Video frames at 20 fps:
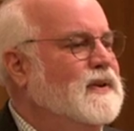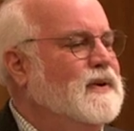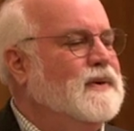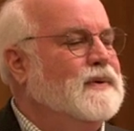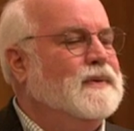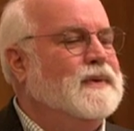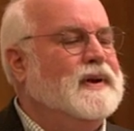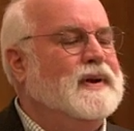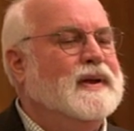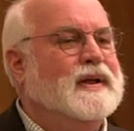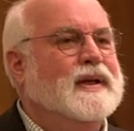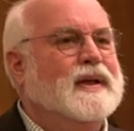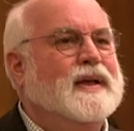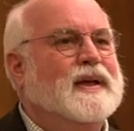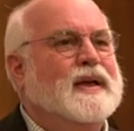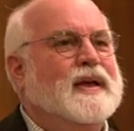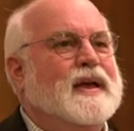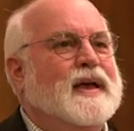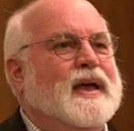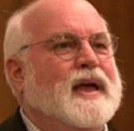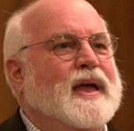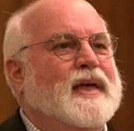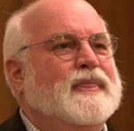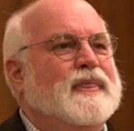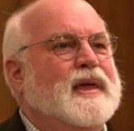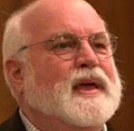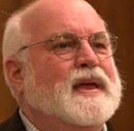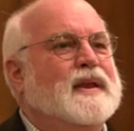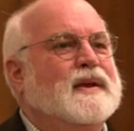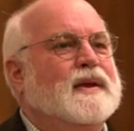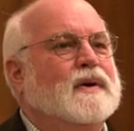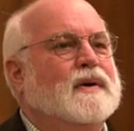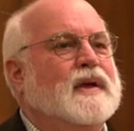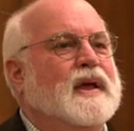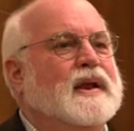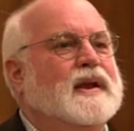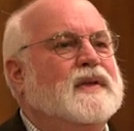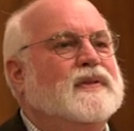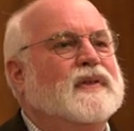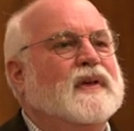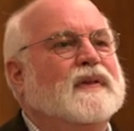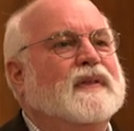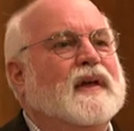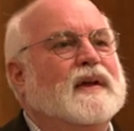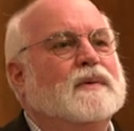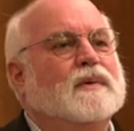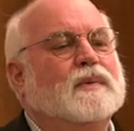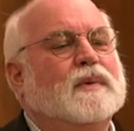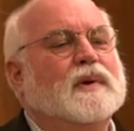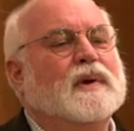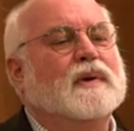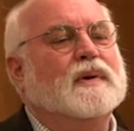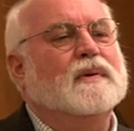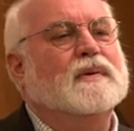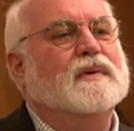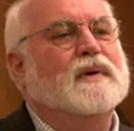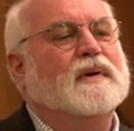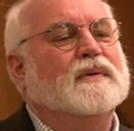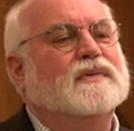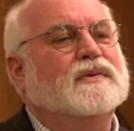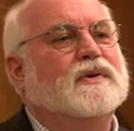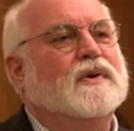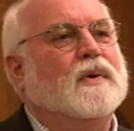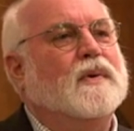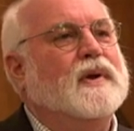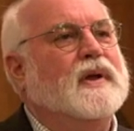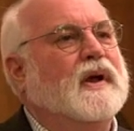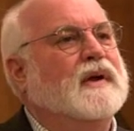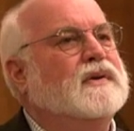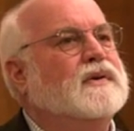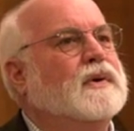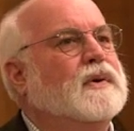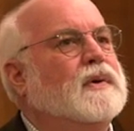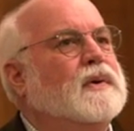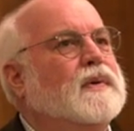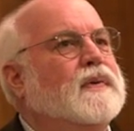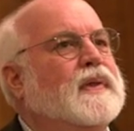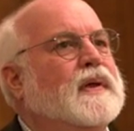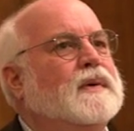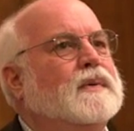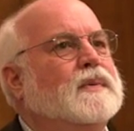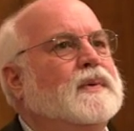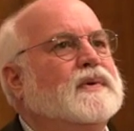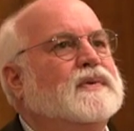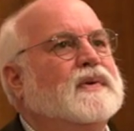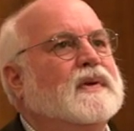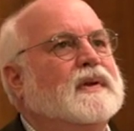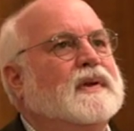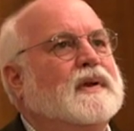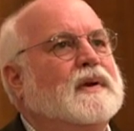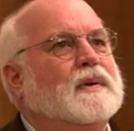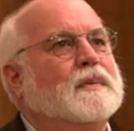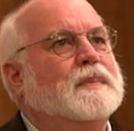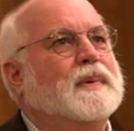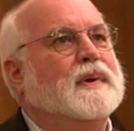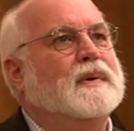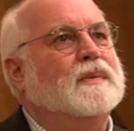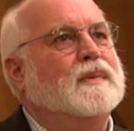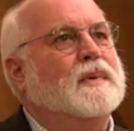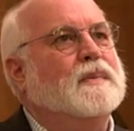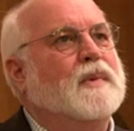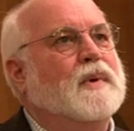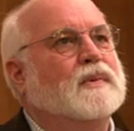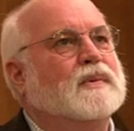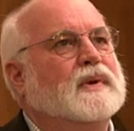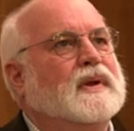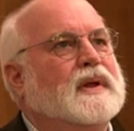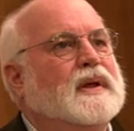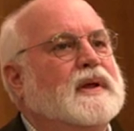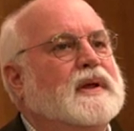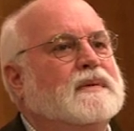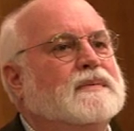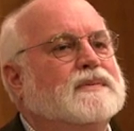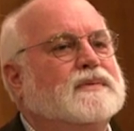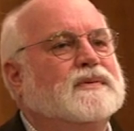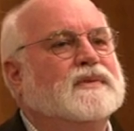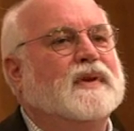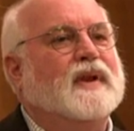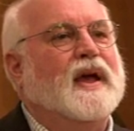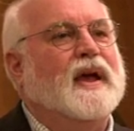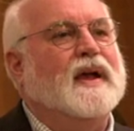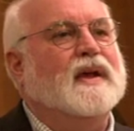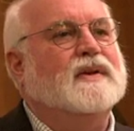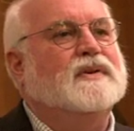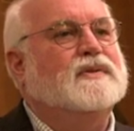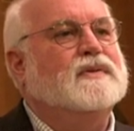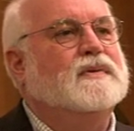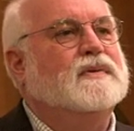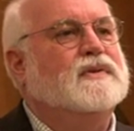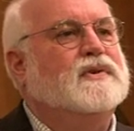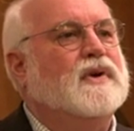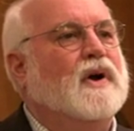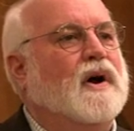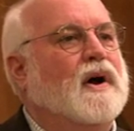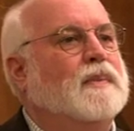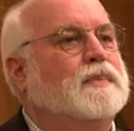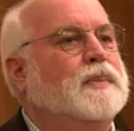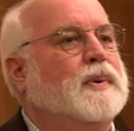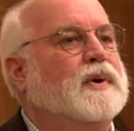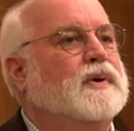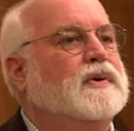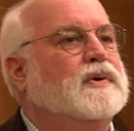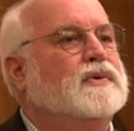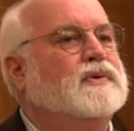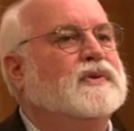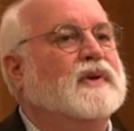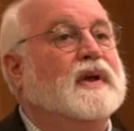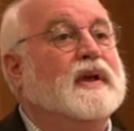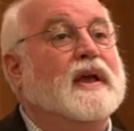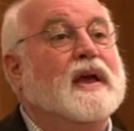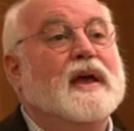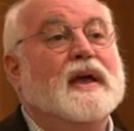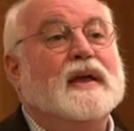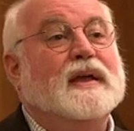you know? And then anything a story I told that was a little bit remotely slack jaw producing,